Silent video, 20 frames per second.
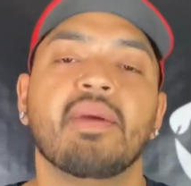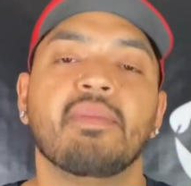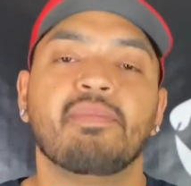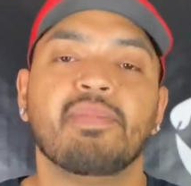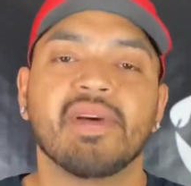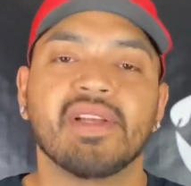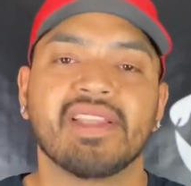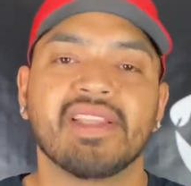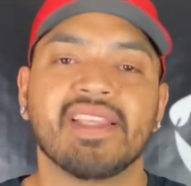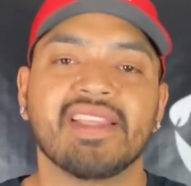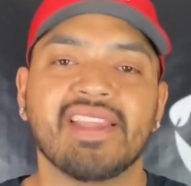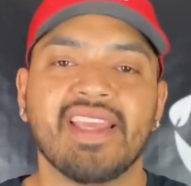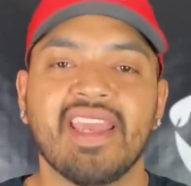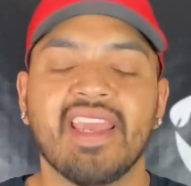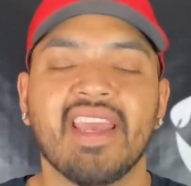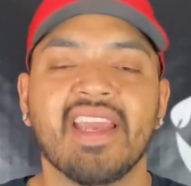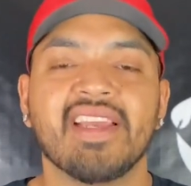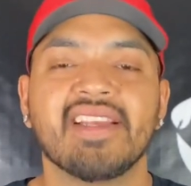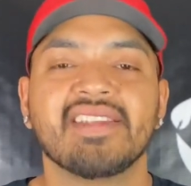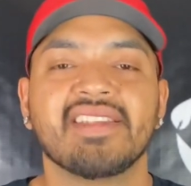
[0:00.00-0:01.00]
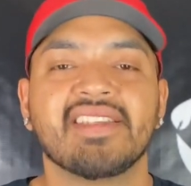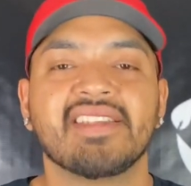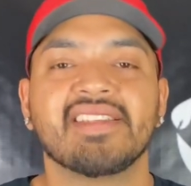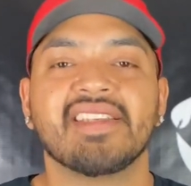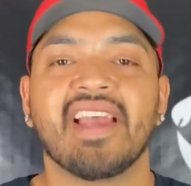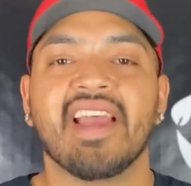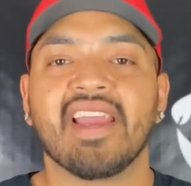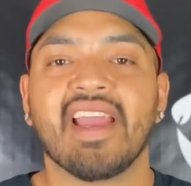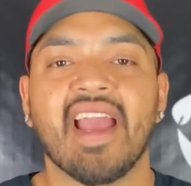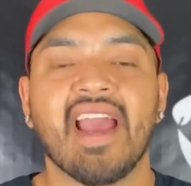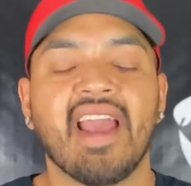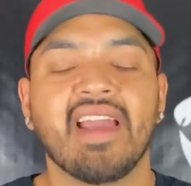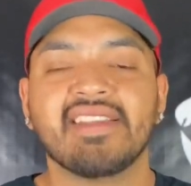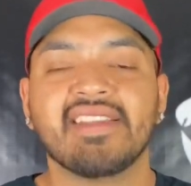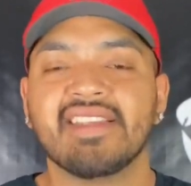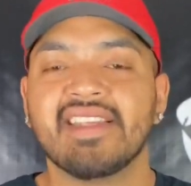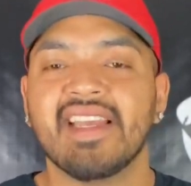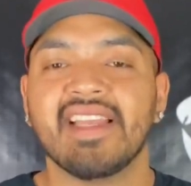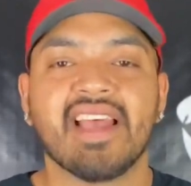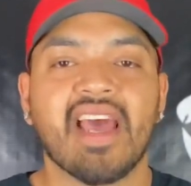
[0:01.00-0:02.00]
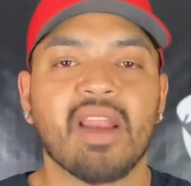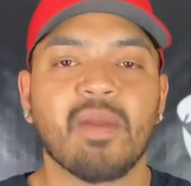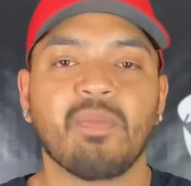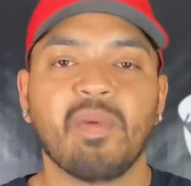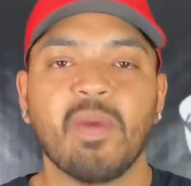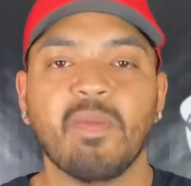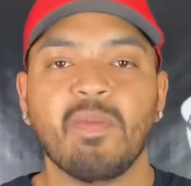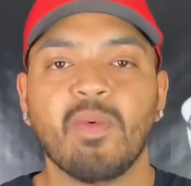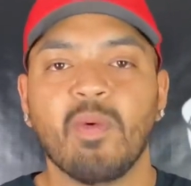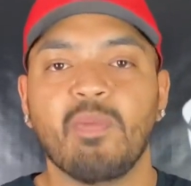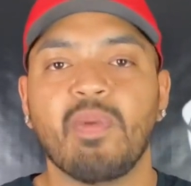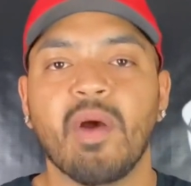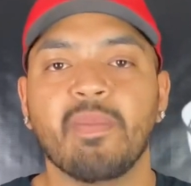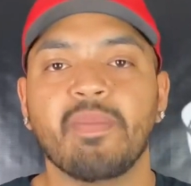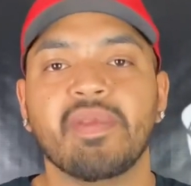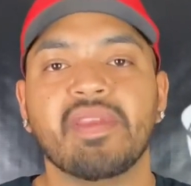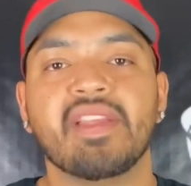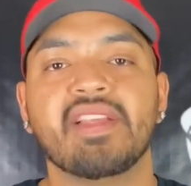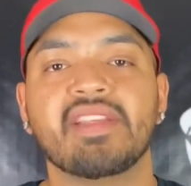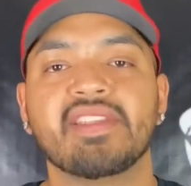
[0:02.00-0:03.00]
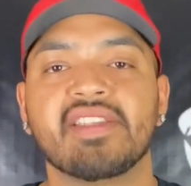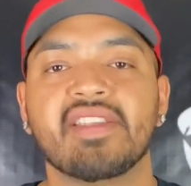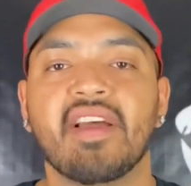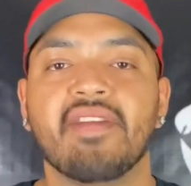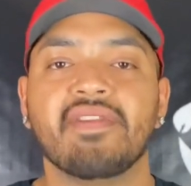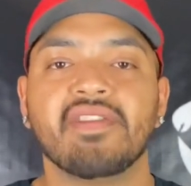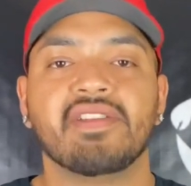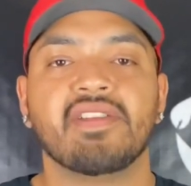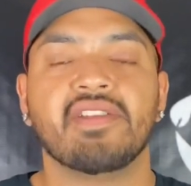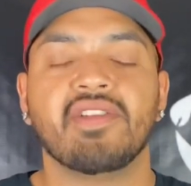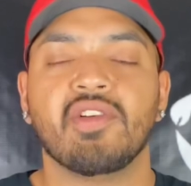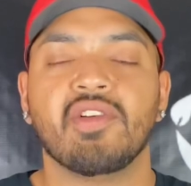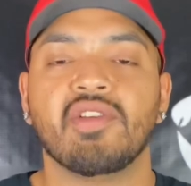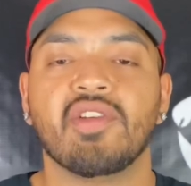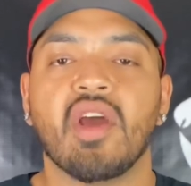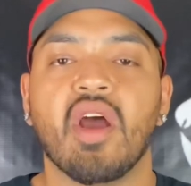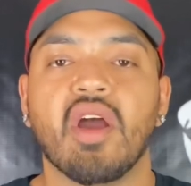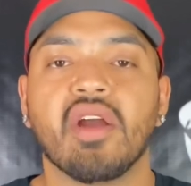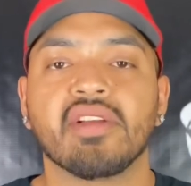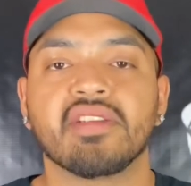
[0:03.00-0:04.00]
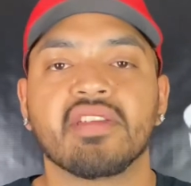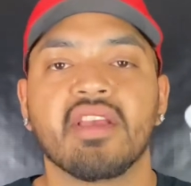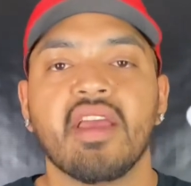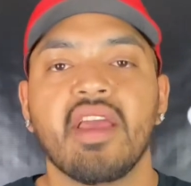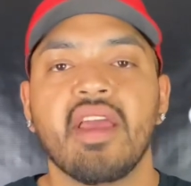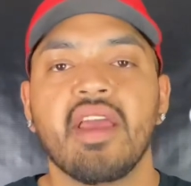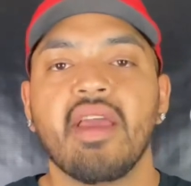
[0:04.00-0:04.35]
but the thing is like, I see a lot of people pumping this stuff into their dogs.